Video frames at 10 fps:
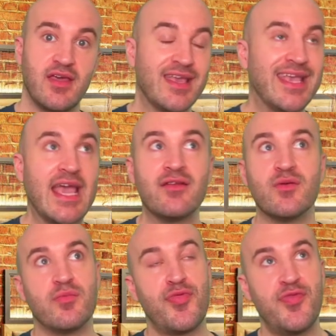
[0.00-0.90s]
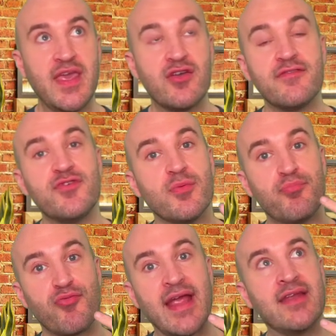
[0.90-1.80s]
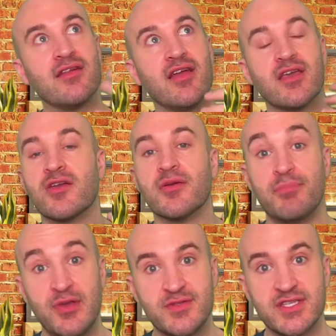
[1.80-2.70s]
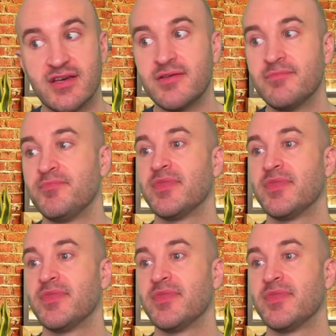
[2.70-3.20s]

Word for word: again, think of your brain like a computer.